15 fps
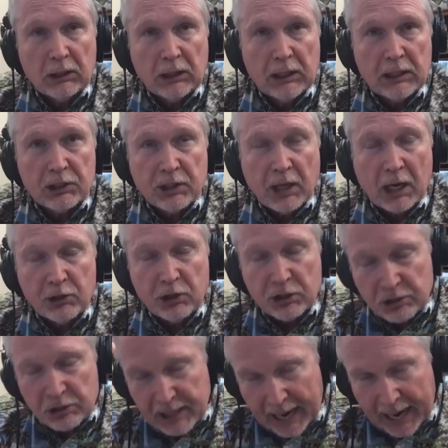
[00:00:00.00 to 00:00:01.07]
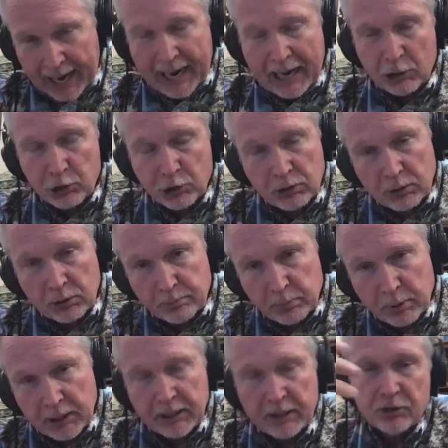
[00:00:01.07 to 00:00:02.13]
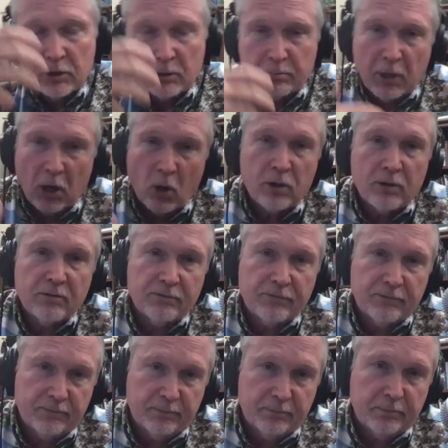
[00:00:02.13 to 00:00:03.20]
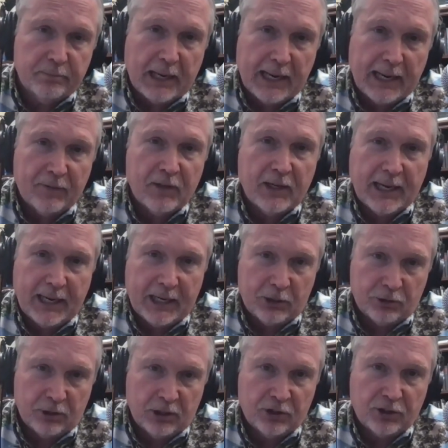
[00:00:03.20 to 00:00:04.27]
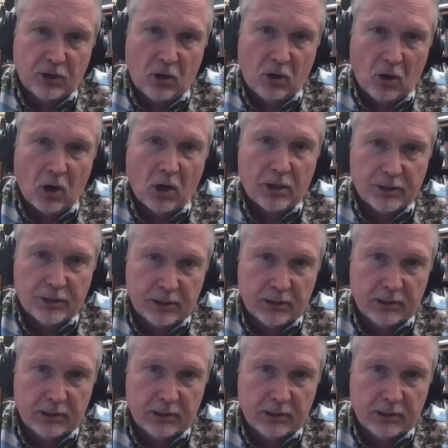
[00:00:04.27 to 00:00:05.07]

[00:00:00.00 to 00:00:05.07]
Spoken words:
it's not just the action, but it is the motive behind the action. It's the heart,